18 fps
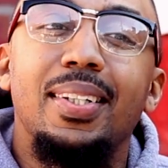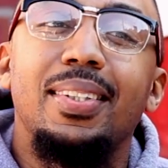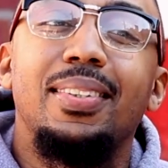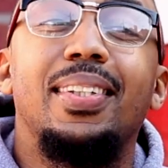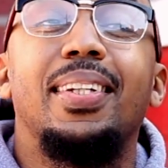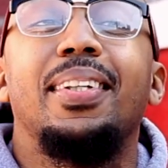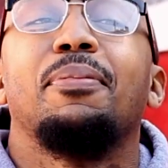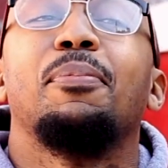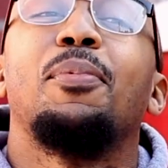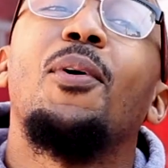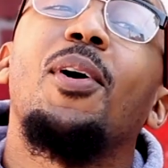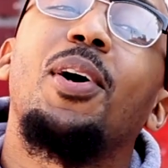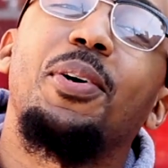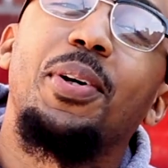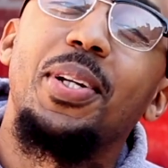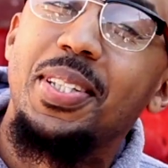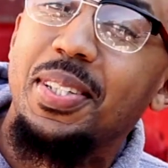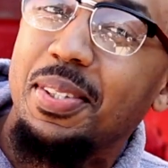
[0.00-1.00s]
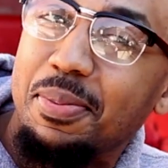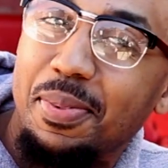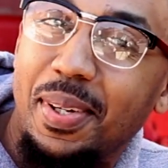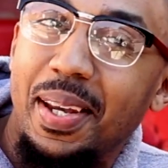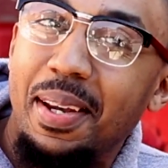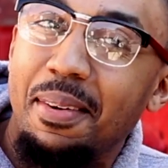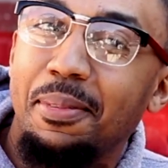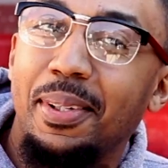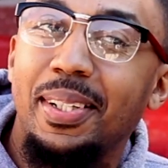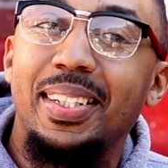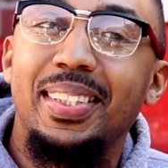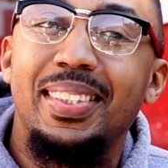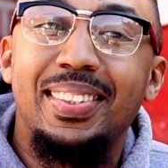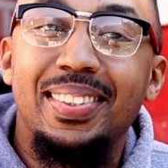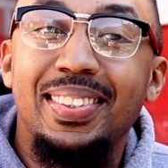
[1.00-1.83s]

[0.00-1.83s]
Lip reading: then more criticism came like,